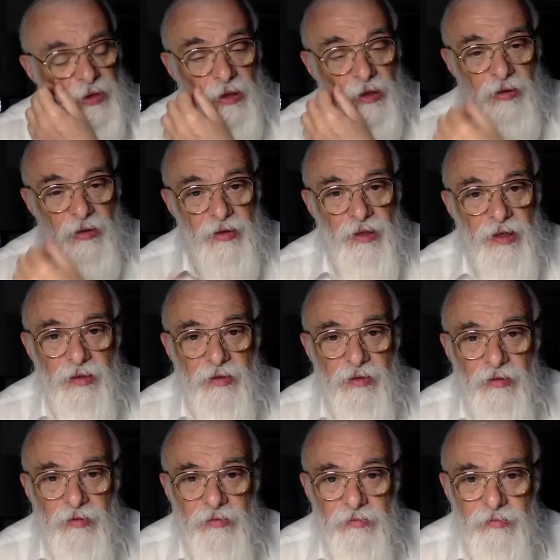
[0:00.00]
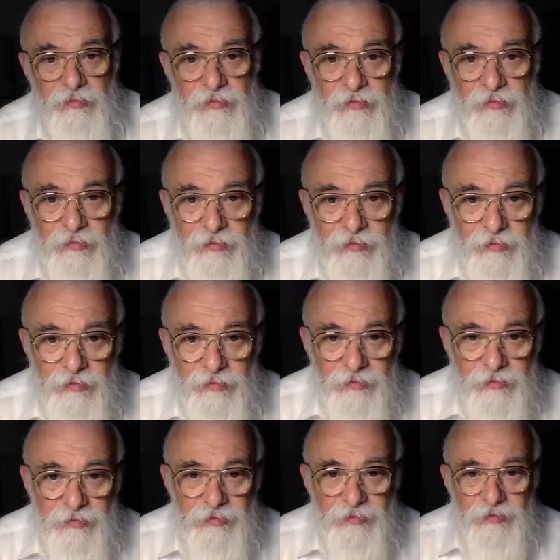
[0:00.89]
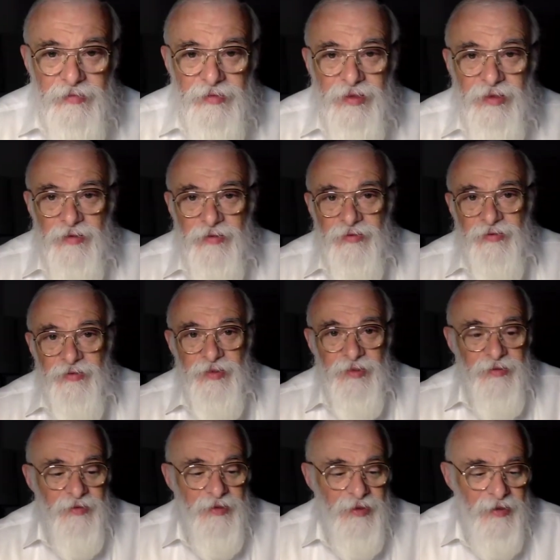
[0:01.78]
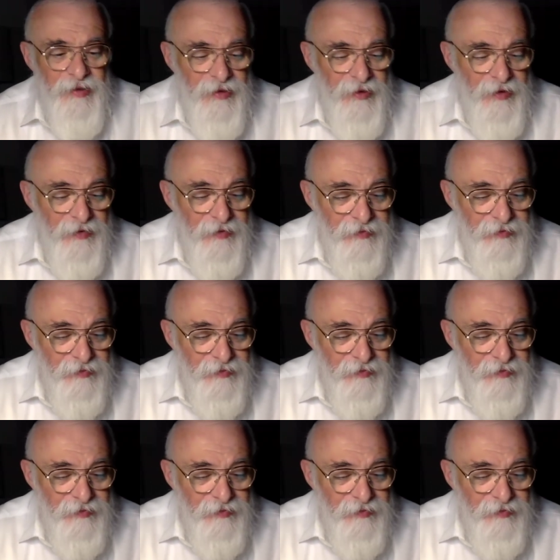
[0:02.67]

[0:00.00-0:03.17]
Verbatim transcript: didn't learn that though. Thing. Yeah, yeah.